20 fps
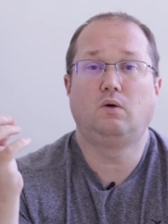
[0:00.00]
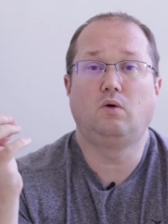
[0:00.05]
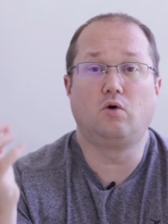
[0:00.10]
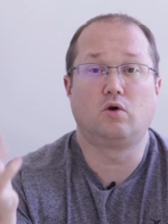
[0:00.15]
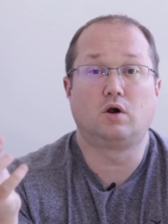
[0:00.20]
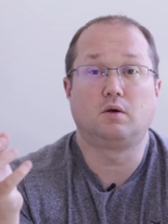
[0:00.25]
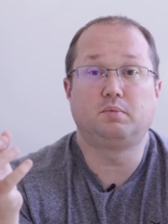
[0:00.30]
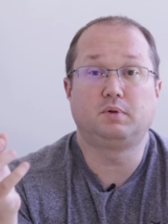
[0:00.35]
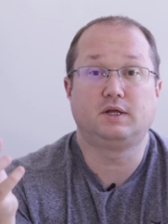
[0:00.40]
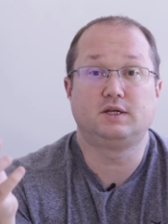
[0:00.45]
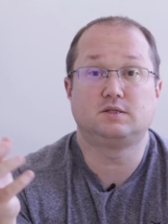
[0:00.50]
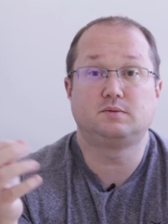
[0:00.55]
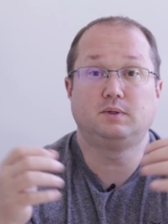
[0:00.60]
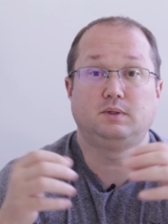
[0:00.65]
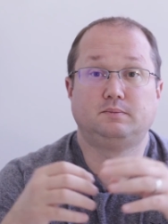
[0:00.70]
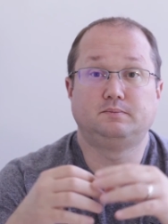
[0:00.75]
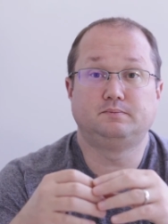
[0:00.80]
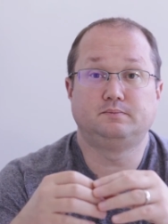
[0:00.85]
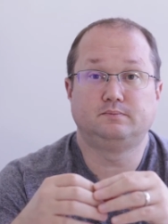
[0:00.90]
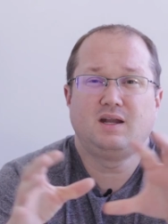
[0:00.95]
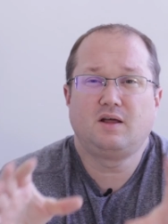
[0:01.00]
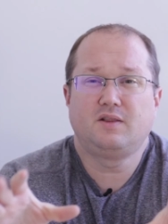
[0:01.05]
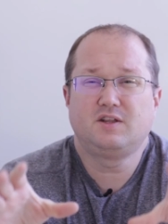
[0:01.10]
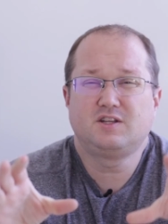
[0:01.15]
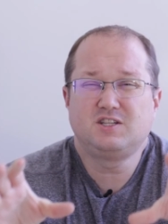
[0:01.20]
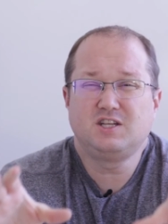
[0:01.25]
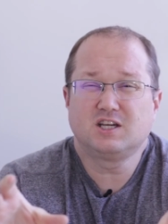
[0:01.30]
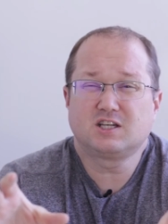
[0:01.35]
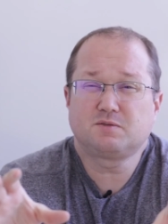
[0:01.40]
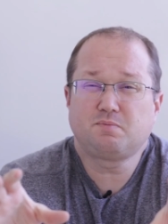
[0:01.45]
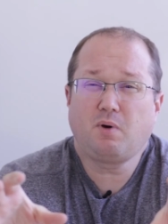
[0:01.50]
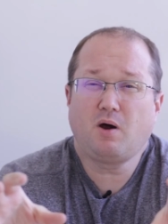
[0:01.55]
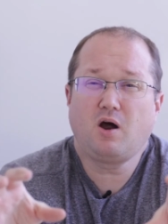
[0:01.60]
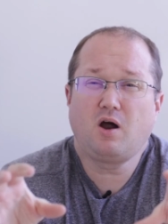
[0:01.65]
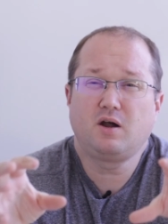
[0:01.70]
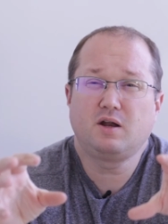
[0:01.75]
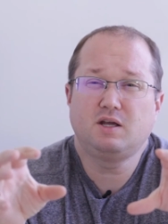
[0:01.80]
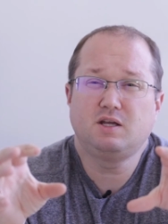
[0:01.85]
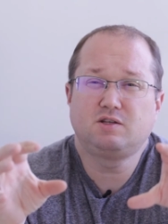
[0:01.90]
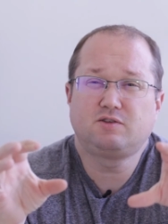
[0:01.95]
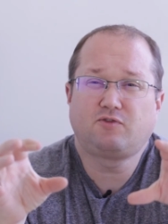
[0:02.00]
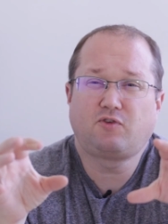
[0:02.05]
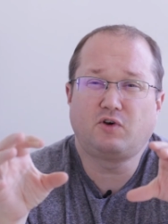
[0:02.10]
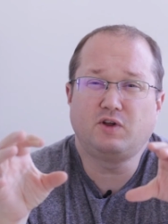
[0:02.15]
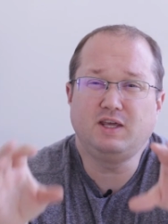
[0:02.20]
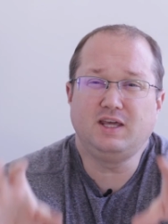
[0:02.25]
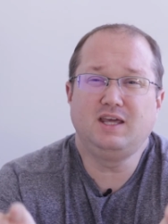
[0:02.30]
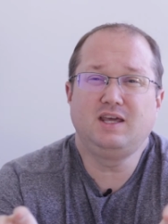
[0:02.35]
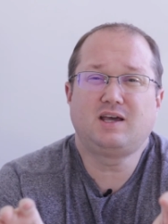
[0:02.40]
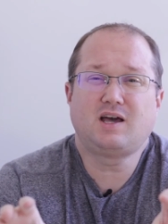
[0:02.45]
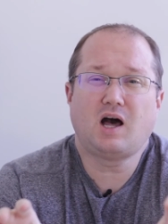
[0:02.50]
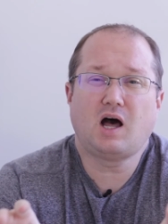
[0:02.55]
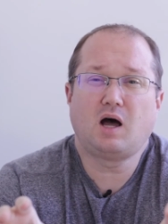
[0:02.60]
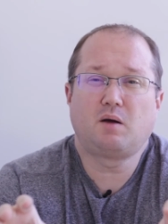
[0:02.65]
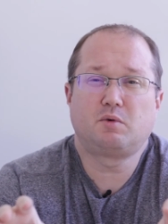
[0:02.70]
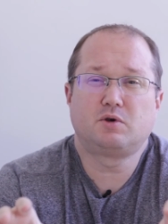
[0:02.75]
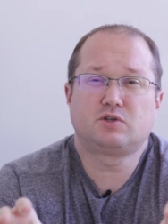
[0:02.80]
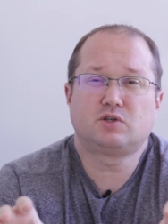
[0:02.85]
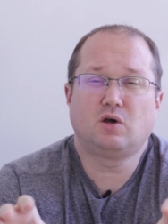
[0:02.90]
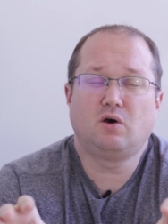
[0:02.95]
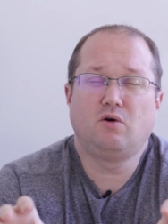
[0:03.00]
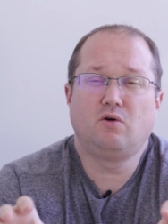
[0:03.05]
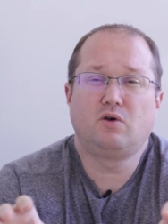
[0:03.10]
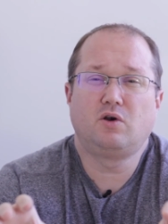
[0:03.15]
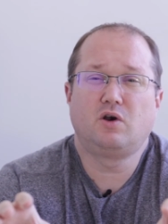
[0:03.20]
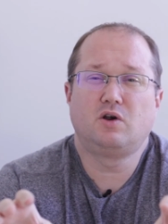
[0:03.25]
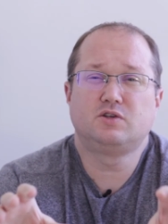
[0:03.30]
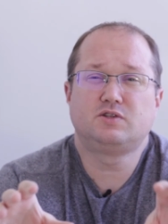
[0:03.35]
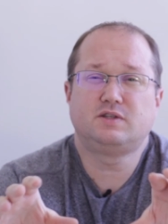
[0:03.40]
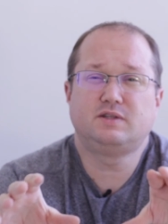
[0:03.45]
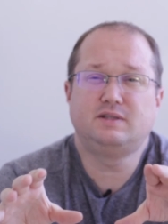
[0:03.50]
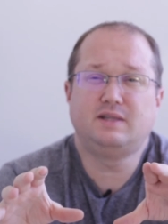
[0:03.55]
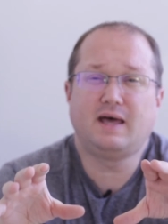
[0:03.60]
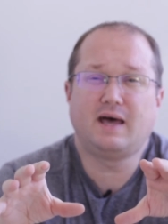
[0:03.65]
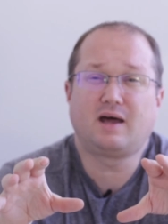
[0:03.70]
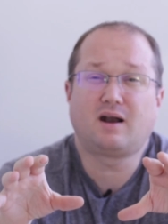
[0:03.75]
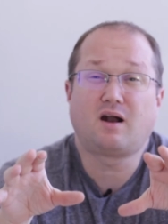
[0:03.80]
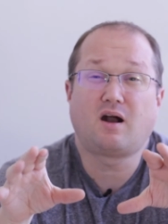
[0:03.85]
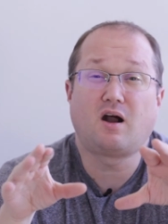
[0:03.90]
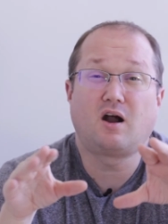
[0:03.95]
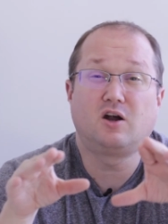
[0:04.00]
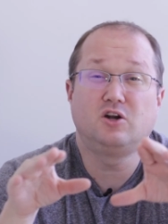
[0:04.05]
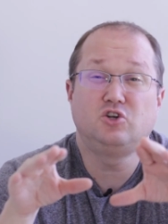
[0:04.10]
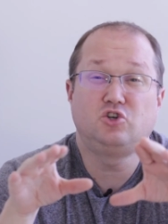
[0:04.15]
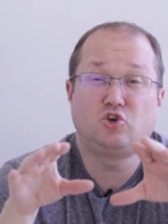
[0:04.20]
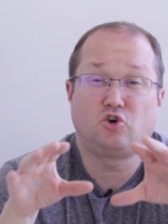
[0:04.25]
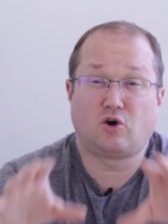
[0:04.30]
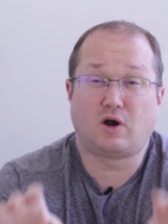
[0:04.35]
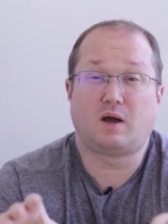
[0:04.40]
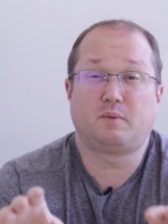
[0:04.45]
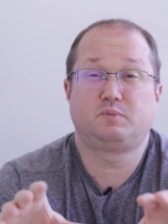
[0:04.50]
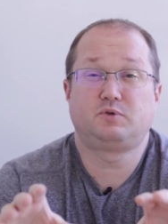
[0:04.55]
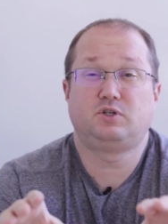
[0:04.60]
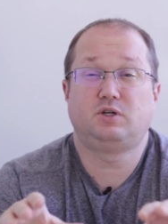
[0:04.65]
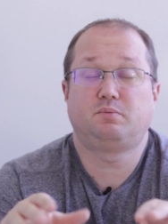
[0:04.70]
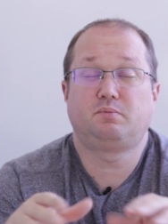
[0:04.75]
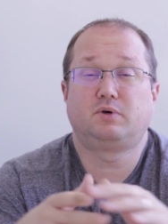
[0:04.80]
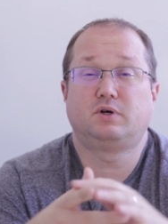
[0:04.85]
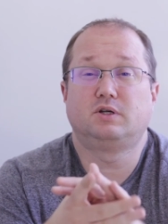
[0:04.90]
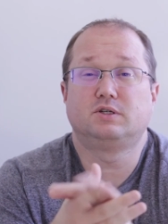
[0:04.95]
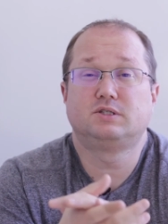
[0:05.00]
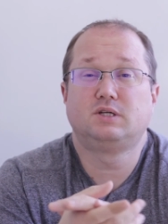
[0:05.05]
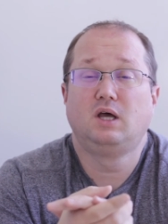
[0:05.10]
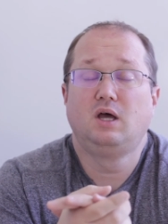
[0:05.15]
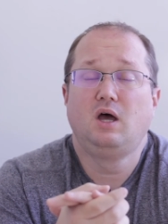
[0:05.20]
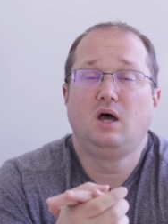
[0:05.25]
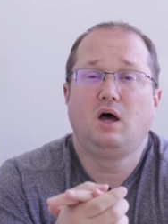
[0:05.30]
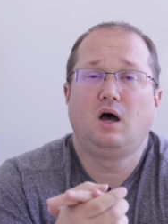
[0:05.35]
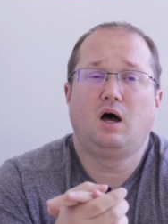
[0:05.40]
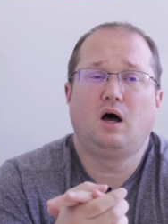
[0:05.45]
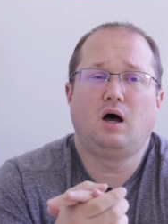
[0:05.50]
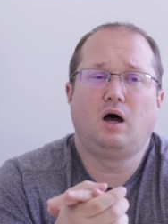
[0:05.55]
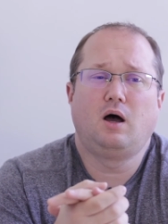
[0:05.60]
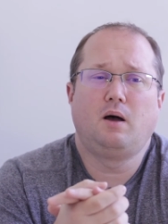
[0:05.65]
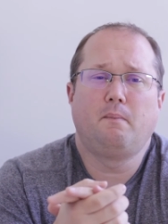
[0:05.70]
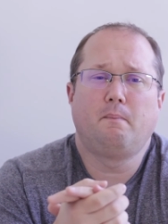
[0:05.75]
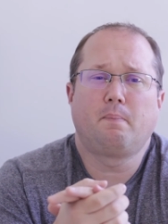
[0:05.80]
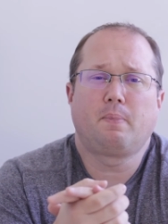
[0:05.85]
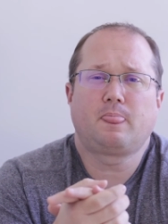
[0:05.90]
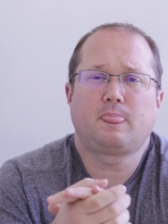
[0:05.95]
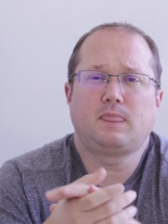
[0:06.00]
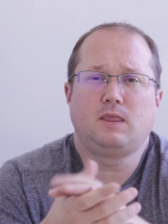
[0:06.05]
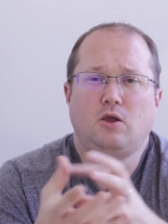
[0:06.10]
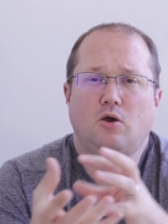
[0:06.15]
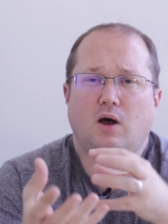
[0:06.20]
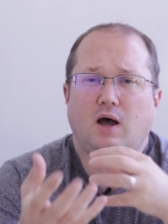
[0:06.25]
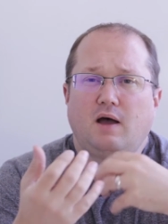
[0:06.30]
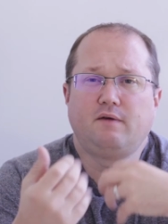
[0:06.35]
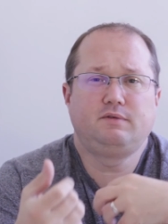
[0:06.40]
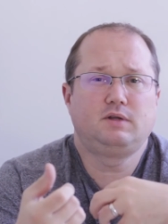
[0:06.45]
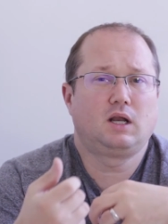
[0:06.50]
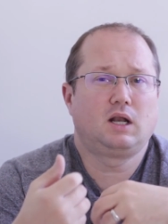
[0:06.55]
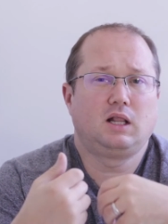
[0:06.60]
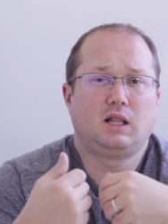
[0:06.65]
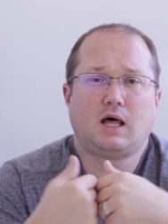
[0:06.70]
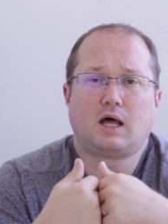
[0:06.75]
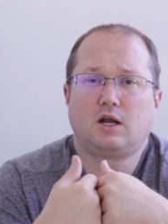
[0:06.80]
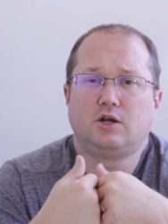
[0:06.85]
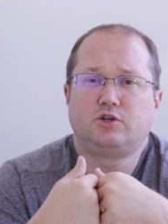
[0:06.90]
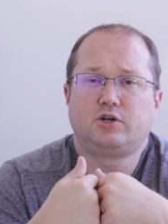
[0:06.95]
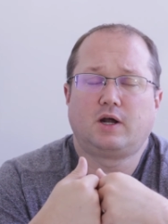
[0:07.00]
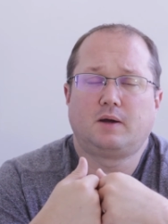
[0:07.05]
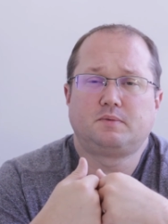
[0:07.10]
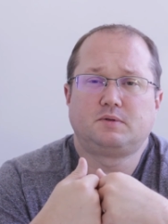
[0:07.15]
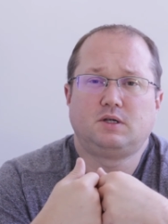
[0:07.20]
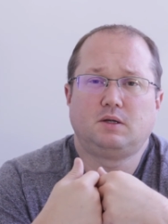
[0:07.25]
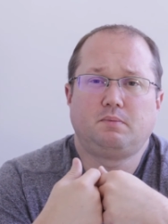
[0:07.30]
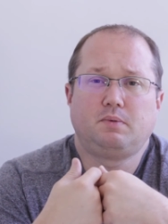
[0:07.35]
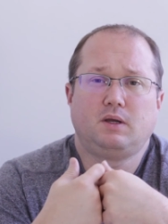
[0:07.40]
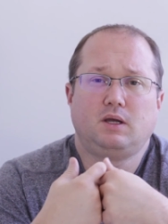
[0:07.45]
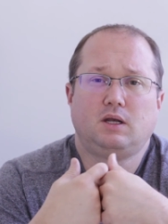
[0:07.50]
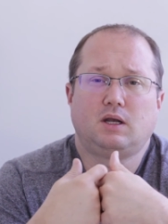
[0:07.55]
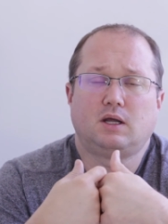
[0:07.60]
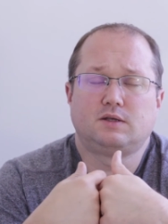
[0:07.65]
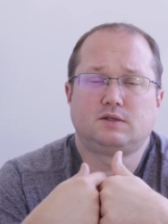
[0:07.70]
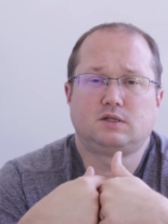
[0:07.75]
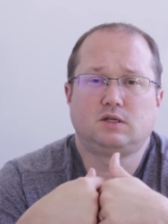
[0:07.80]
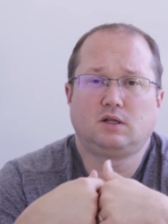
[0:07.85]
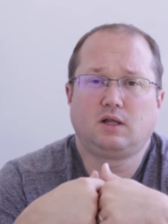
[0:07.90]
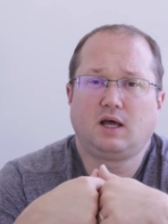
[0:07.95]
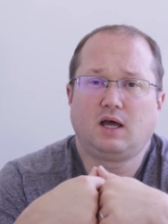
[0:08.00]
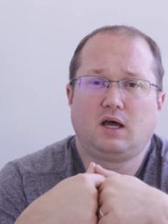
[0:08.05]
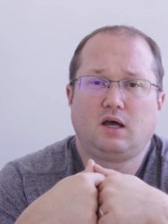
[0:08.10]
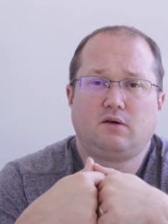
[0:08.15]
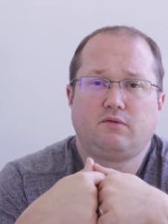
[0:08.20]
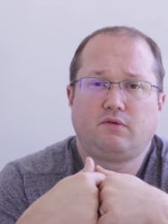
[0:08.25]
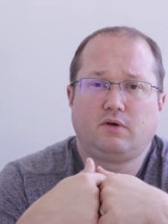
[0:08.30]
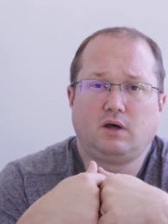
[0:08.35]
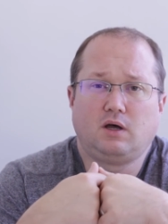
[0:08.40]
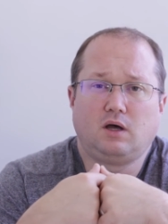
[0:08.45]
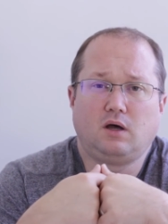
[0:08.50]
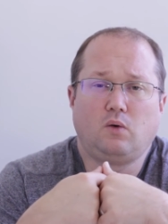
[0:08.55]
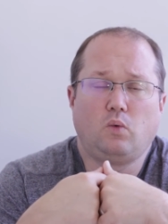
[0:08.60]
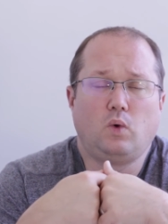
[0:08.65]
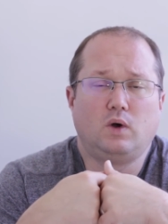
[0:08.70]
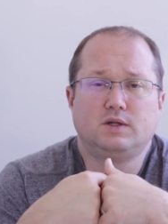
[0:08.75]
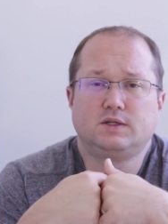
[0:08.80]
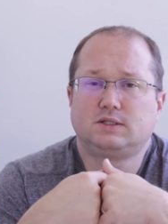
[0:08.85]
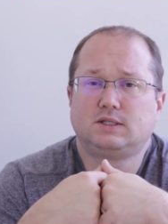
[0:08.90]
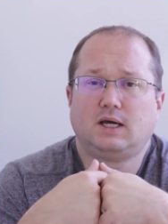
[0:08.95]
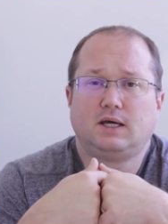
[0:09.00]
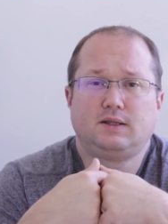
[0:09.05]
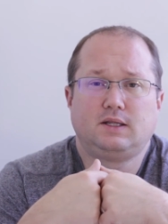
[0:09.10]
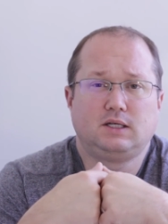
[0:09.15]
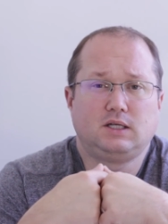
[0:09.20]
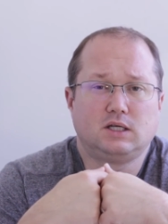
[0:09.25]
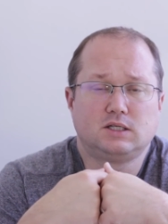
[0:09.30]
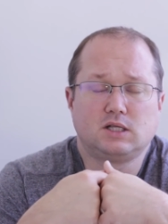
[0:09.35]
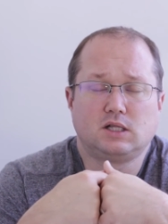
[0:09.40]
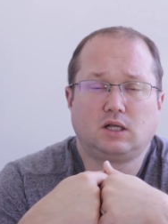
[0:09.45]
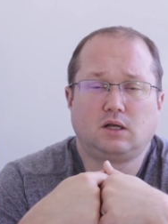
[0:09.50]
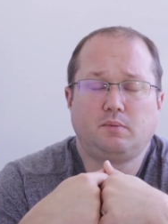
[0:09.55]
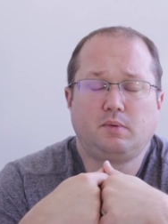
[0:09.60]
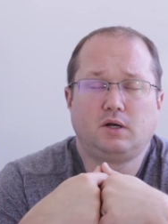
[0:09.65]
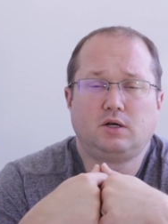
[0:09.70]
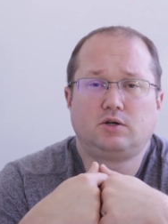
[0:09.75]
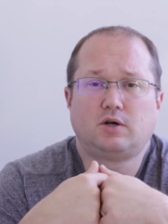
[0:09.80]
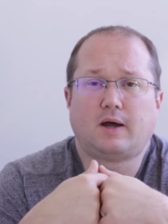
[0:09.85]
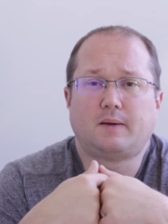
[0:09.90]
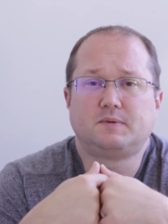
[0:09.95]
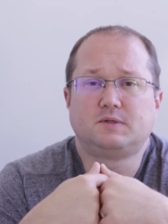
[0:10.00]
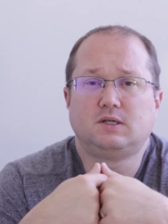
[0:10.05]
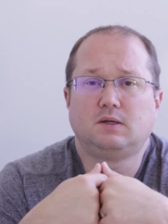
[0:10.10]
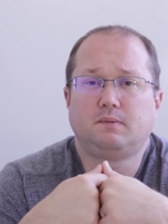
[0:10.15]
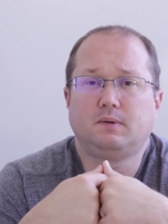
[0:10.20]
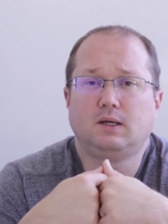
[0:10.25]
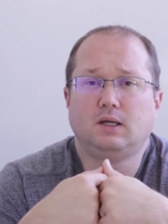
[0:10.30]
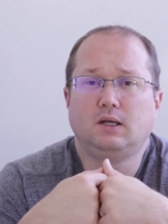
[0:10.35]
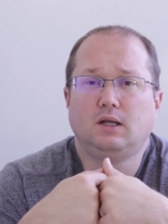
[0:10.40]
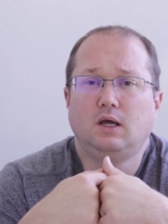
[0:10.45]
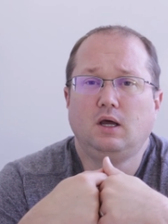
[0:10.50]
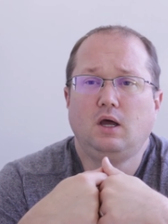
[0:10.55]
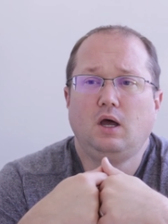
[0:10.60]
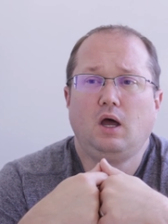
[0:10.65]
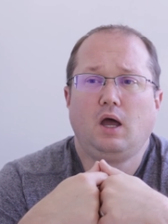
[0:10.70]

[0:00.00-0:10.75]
order placement. Now this next part is for e-commerce owners that are drop shippers. You know, I've done a lot of drop shipping. I still have one site that does a little bit of drop shipping.